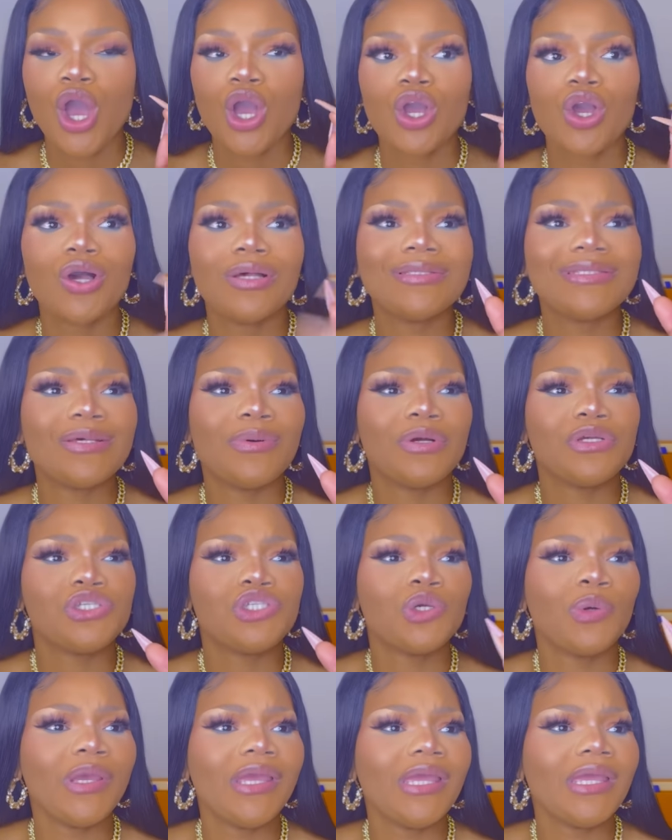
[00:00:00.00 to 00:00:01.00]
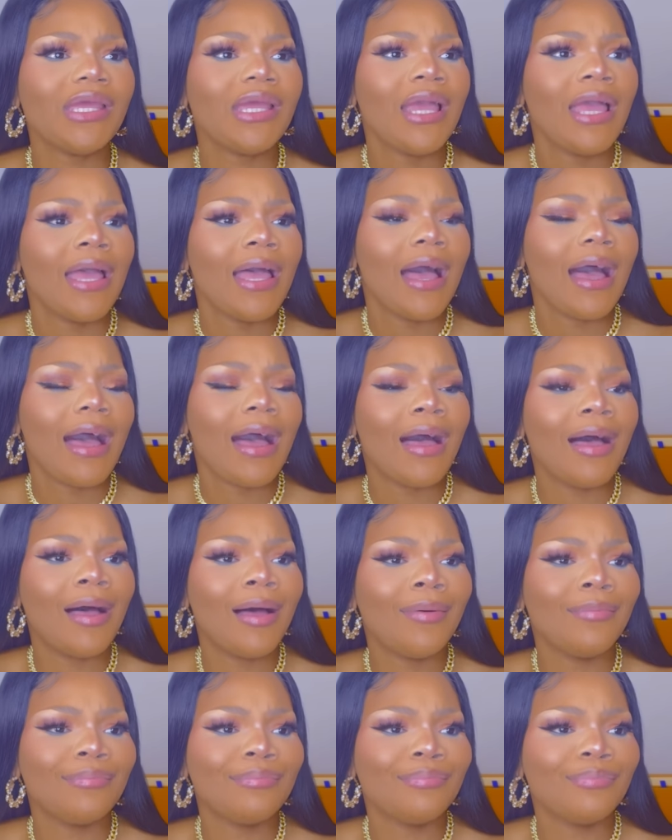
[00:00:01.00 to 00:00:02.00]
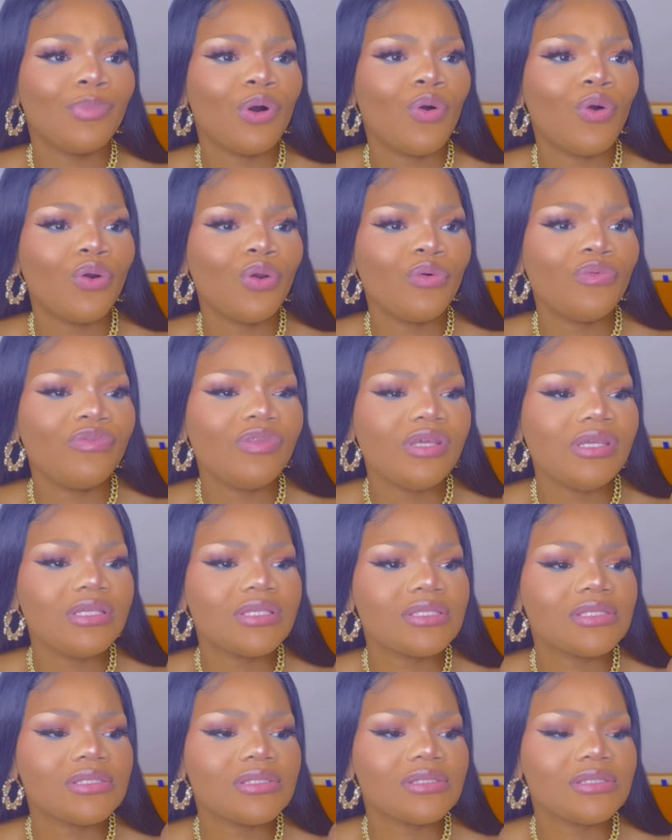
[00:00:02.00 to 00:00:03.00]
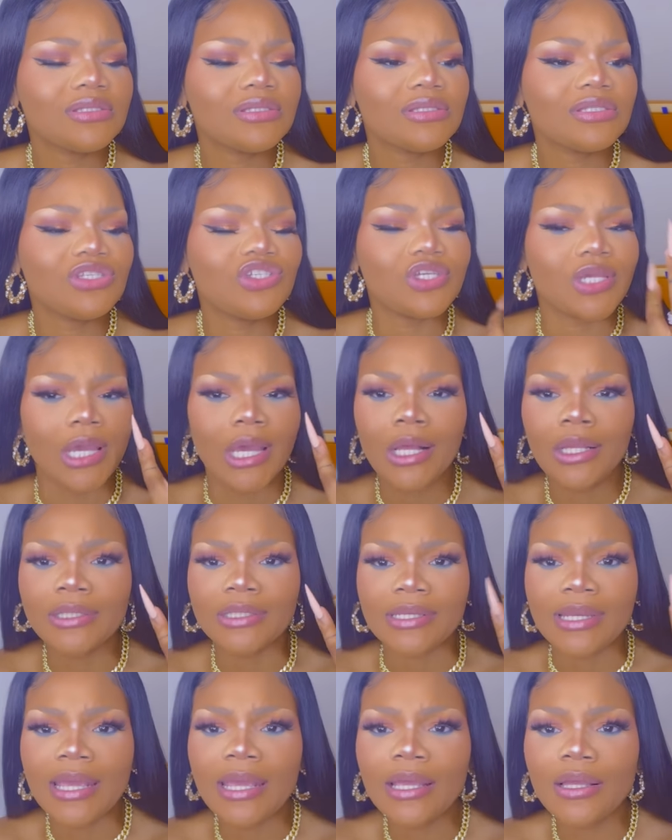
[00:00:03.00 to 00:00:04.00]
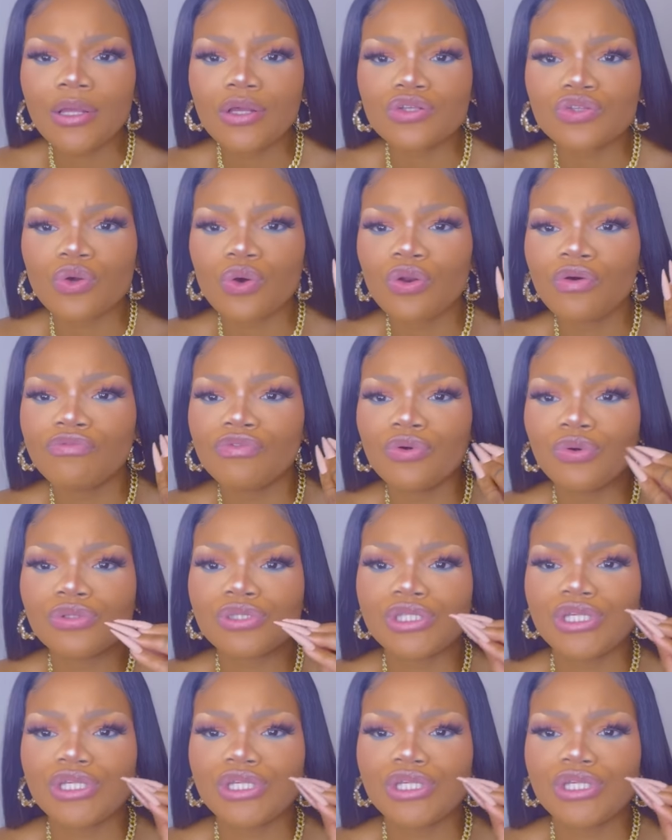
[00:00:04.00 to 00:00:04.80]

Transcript: because they were showing all of these gel nails, all of those